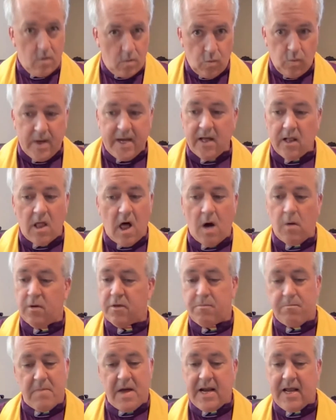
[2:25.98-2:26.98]
We, along
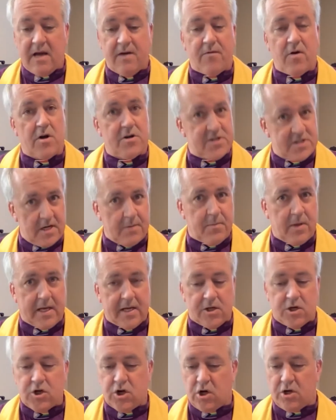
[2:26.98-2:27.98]
with many of our
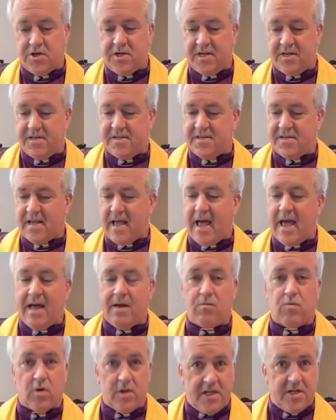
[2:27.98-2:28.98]
sibling churches
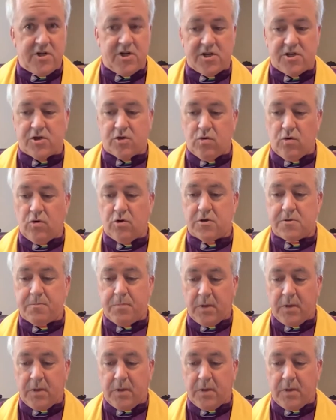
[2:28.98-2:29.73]
and religious schools,